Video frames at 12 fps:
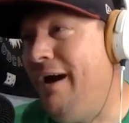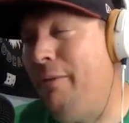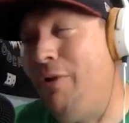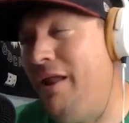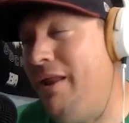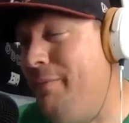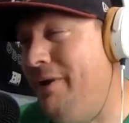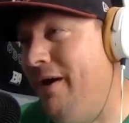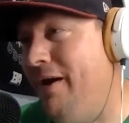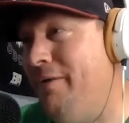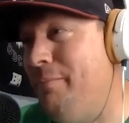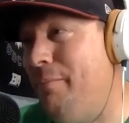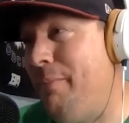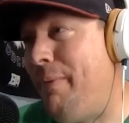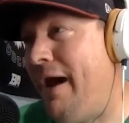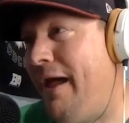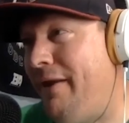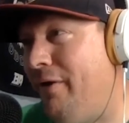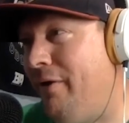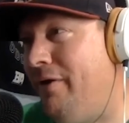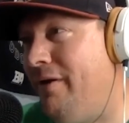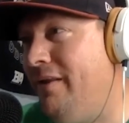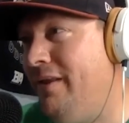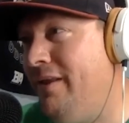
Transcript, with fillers: I'm ready to be done. My body hurt.